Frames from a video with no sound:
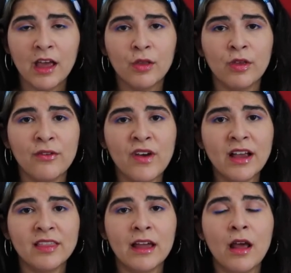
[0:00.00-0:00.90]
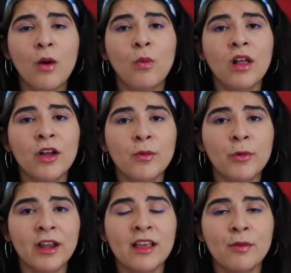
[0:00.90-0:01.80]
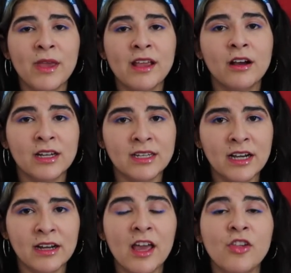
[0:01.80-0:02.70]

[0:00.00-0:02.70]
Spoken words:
So the fact that while her braid is being undone,